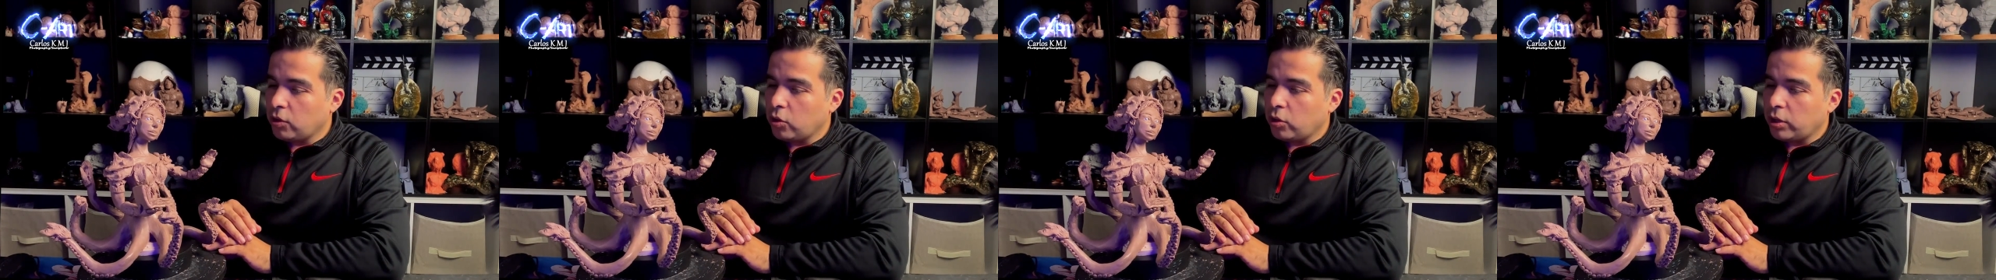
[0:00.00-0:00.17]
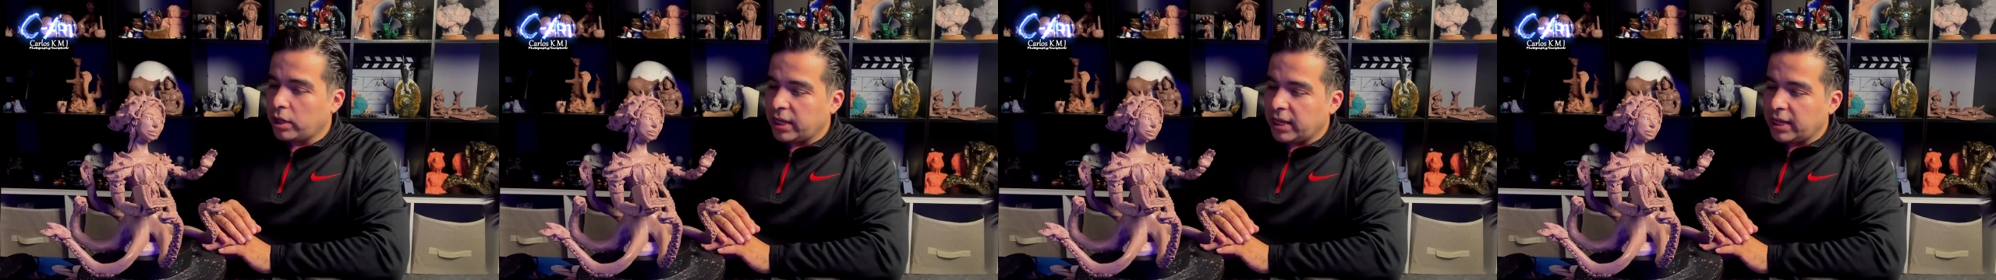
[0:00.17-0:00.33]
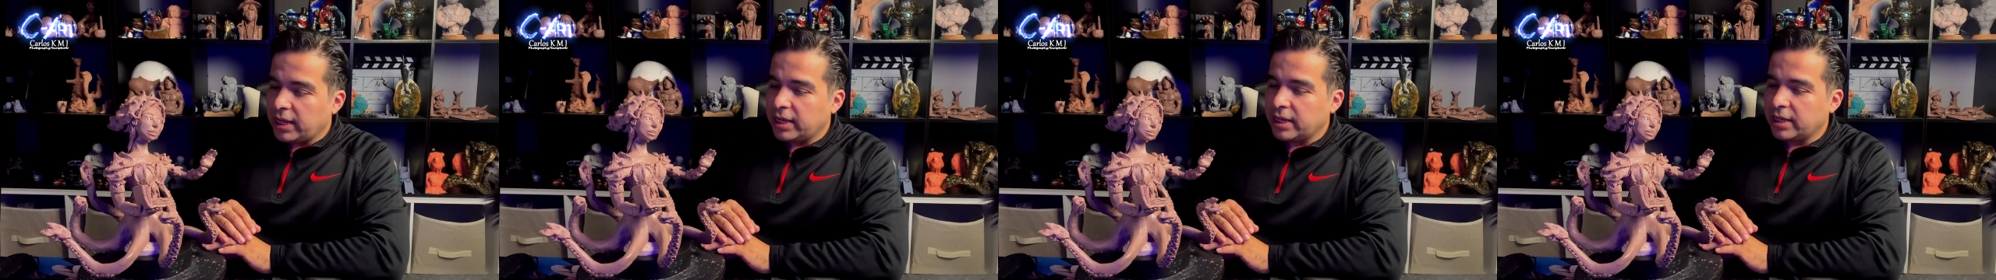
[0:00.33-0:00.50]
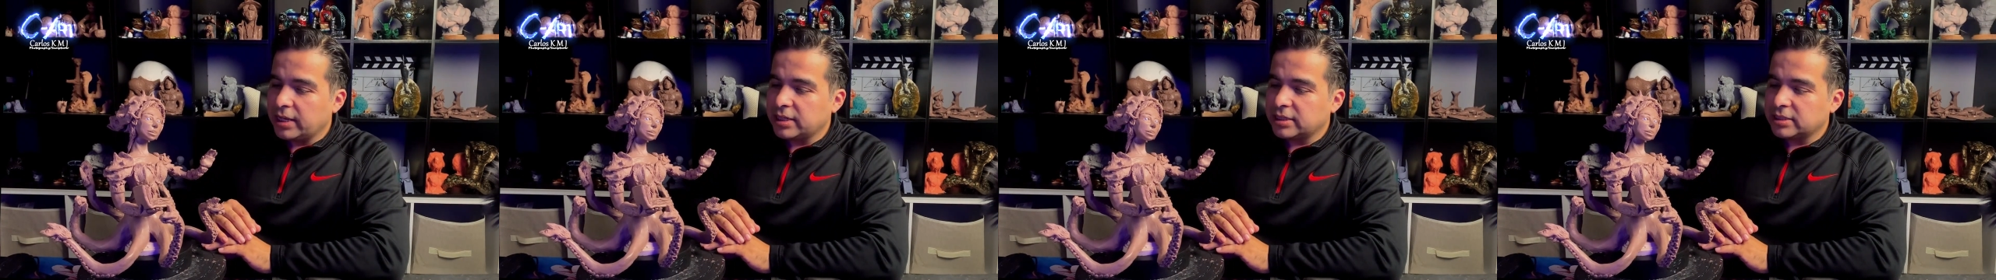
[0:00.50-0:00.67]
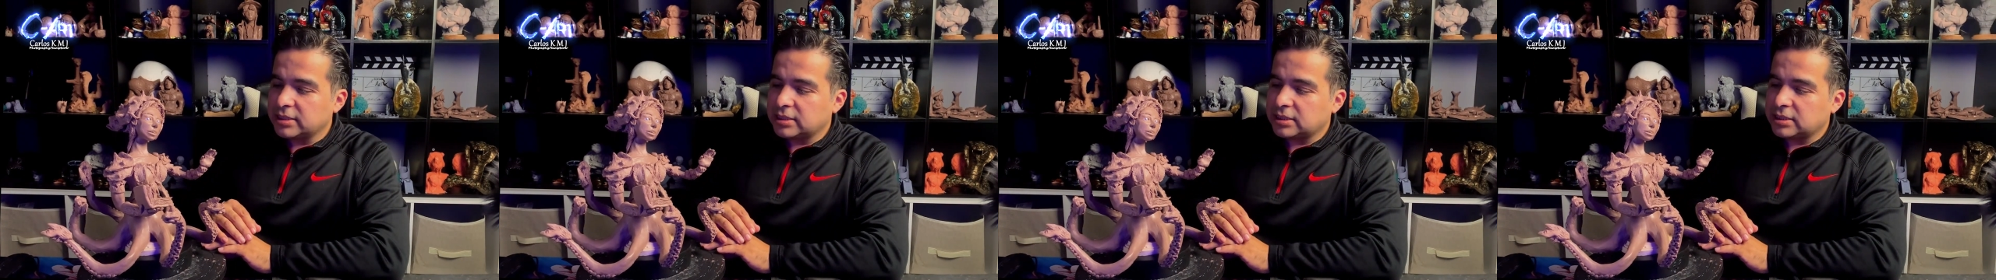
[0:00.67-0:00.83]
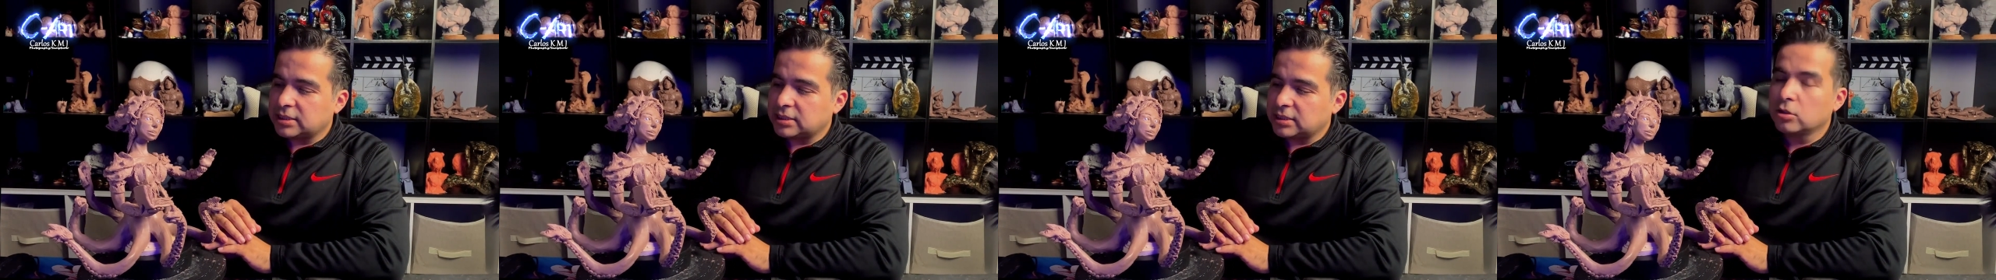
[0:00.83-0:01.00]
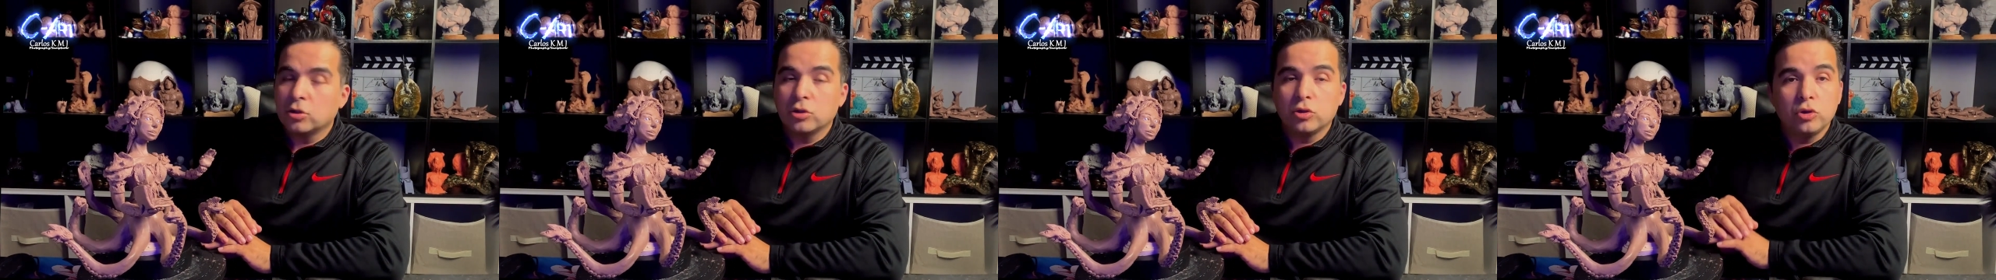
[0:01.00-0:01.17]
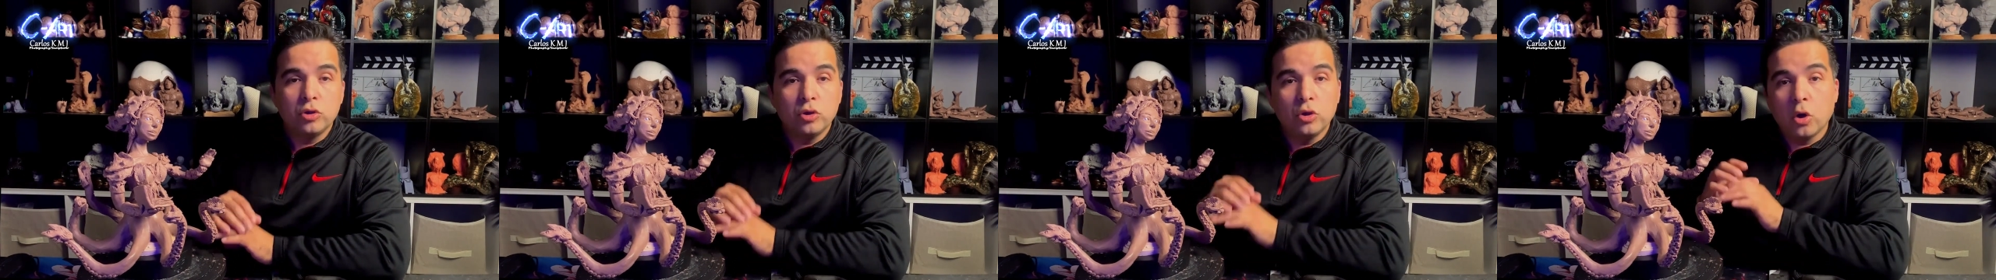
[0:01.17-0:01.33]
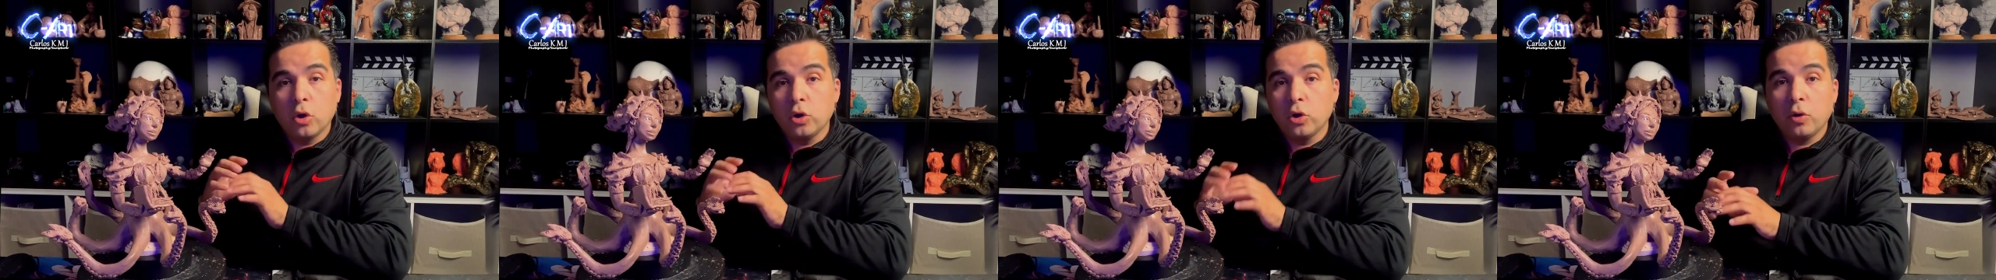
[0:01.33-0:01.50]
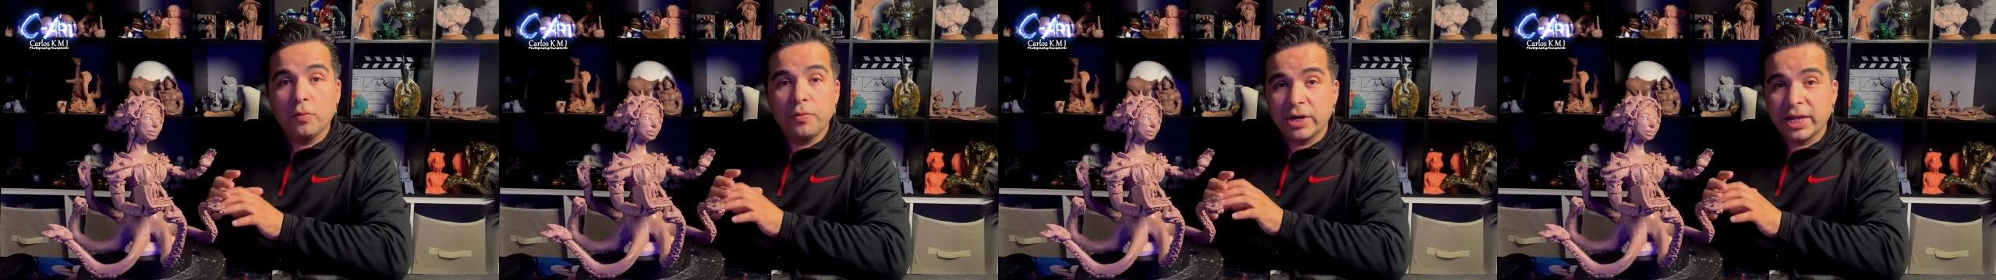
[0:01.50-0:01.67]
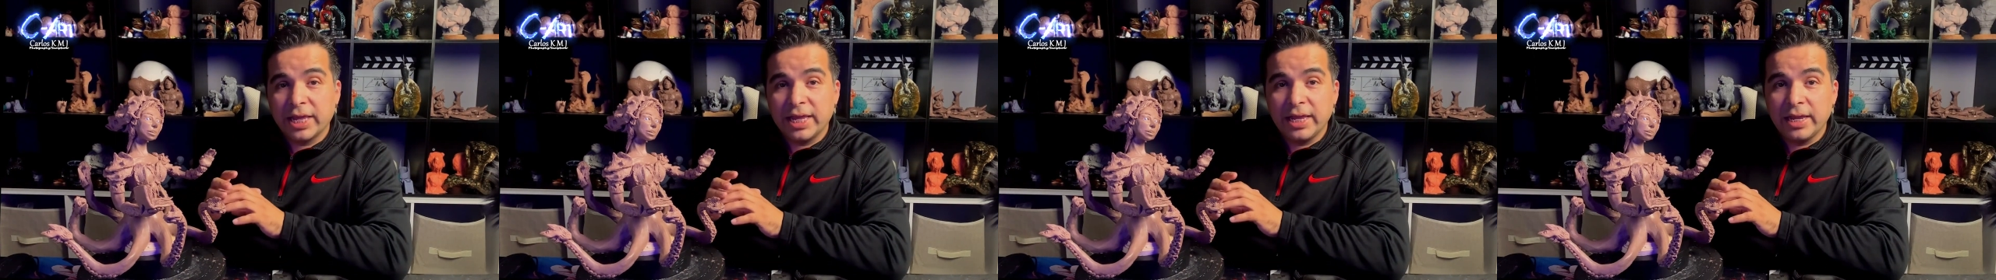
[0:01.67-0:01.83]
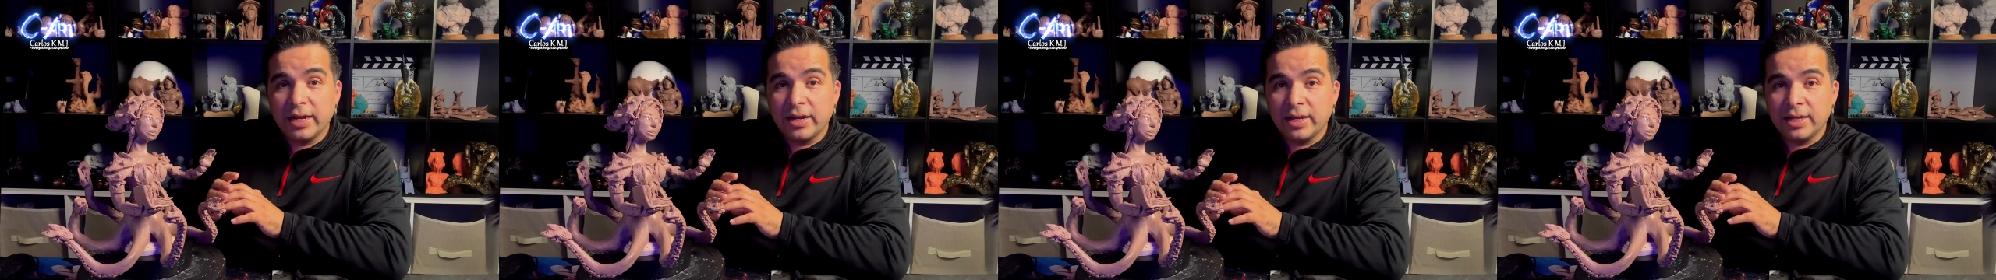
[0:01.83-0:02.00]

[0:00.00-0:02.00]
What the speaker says: is don't overheat it.